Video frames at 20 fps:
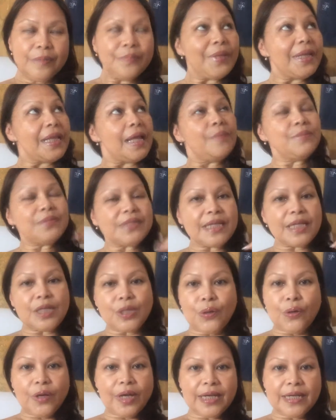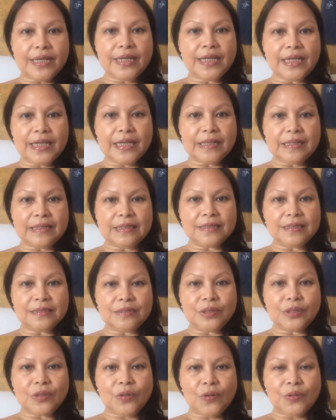But I'm still going earlier,
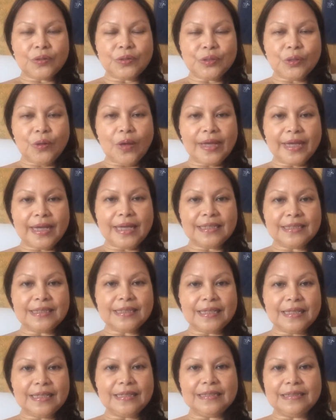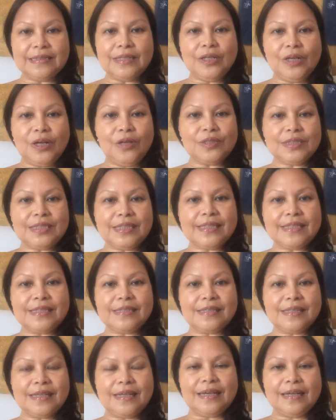so I can still, you know,
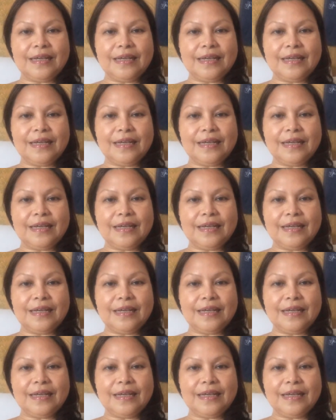just